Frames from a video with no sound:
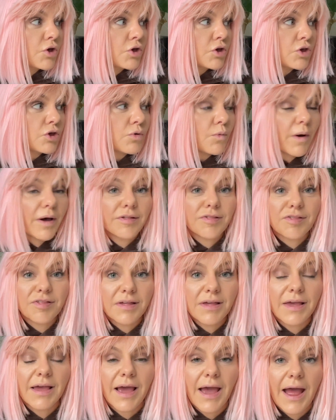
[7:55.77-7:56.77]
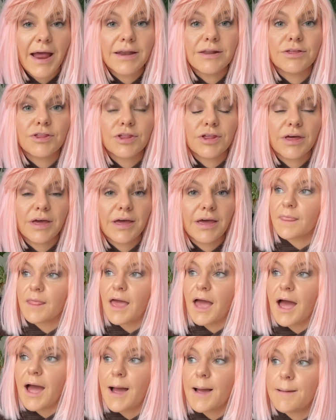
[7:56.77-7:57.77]
You are seeing energy.
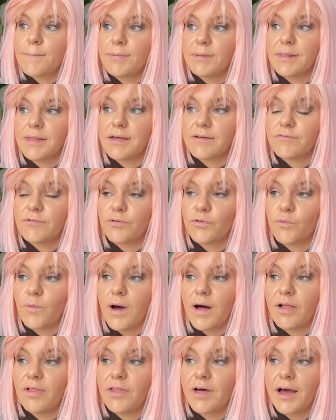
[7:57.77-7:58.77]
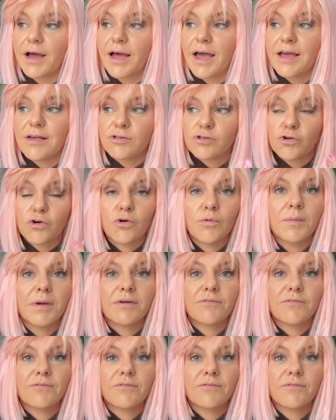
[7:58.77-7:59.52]
I believe as well that is coming